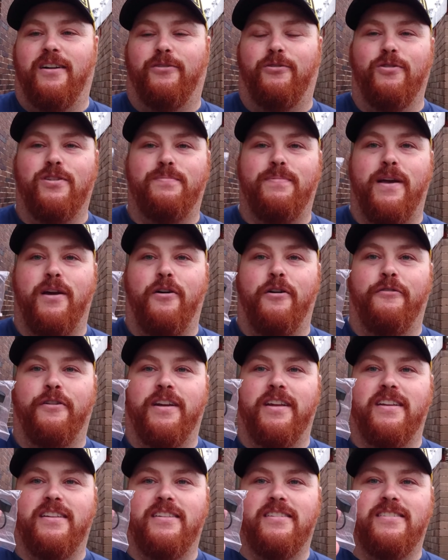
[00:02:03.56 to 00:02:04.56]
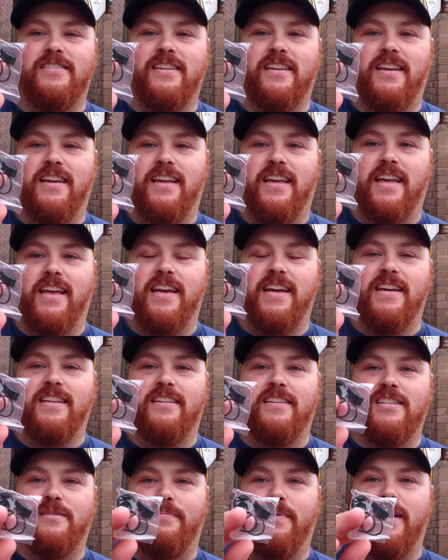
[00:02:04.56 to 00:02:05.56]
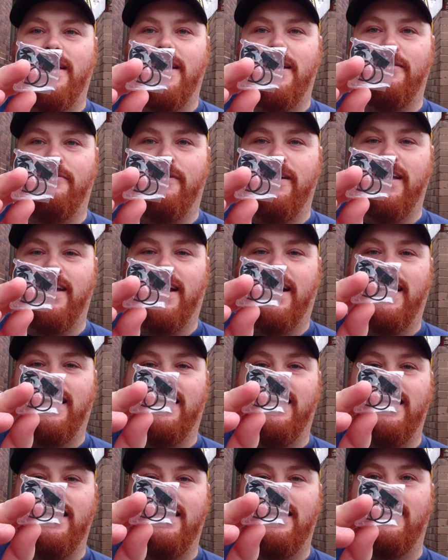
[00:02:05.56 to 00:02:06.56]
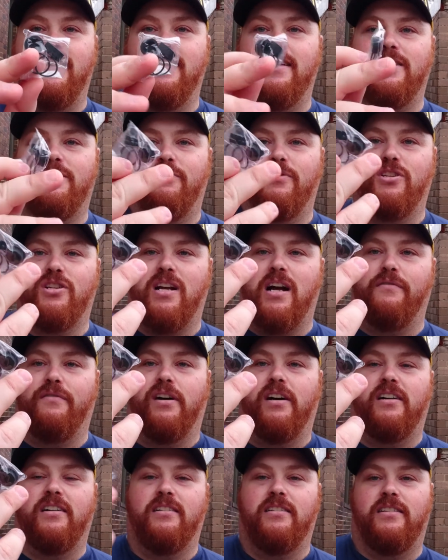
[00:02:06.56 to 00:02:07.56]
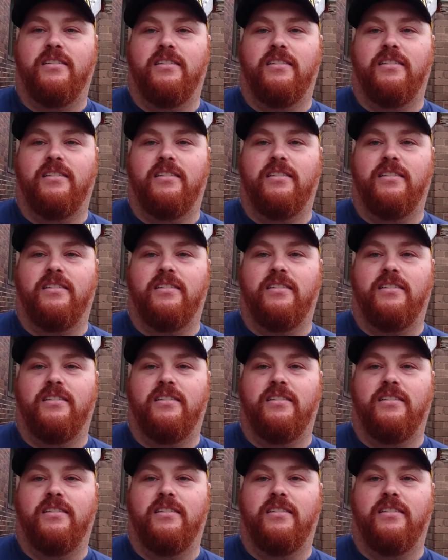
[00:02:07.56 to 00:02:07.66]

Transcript: 2 spare O-rings, and a spare rear clicky switch cover.